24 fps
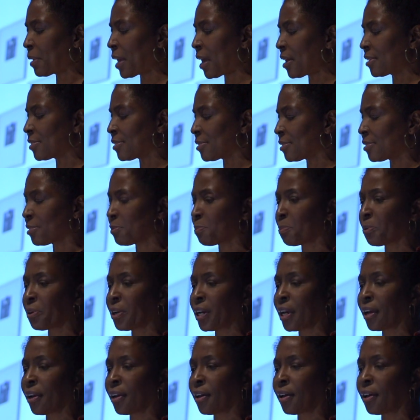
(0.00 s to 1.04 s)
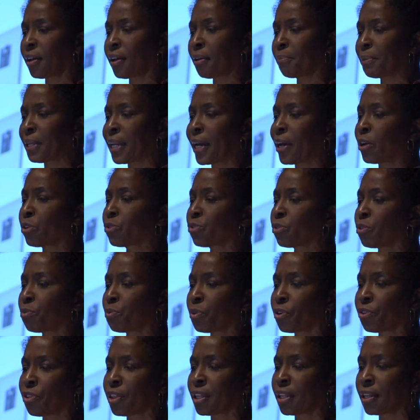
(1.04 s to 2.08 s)
past spring at Hauser and
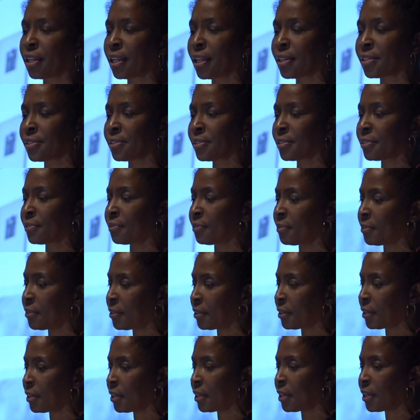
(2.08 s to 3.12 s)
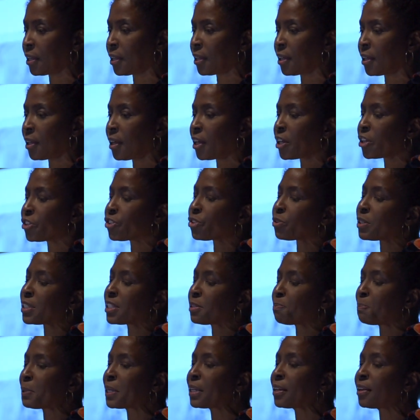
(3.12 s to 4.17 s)
Wirth in London. So
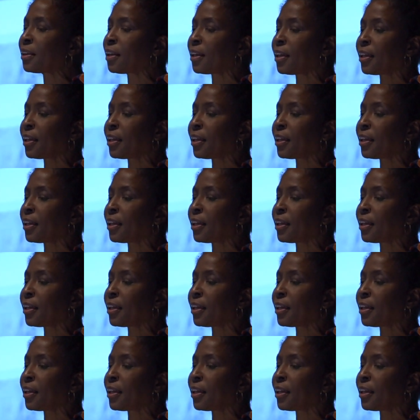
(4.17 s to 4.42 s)
it's been